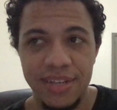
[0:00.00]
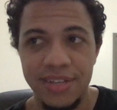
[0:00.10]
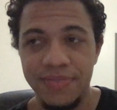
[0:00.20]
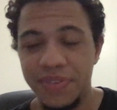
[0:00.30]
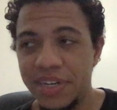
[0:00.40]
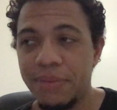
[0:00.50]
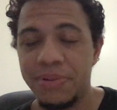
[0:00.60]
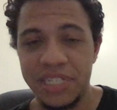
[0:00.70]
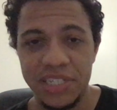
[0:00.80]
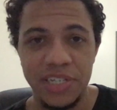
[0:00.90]
If you're in a
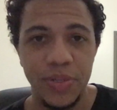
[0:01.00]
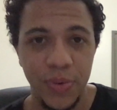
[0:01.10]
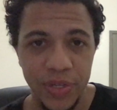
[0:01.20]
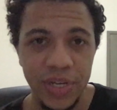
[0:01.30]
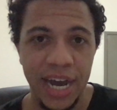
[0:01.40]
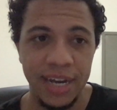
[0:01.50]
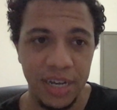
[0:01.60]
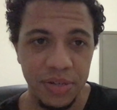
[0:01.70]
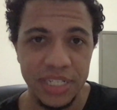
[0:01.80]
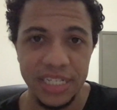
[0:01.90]
position to where you got
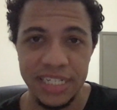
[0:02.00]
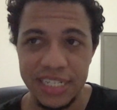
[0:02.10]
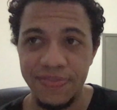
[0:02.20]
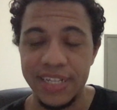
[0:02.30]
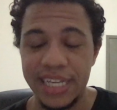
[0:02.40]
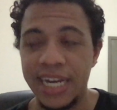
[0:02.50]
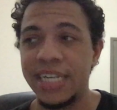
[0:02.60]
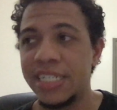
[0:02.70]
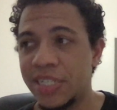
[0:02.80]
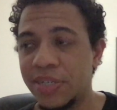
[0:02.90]
ghosted and stuff like
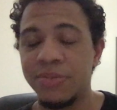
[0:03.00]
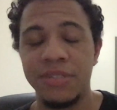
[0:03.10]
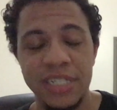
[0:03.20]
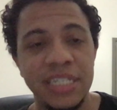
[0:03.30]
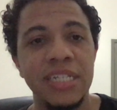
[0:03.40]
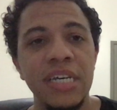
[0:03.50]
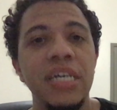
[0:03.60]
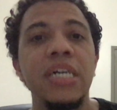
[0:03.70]
that, you know, just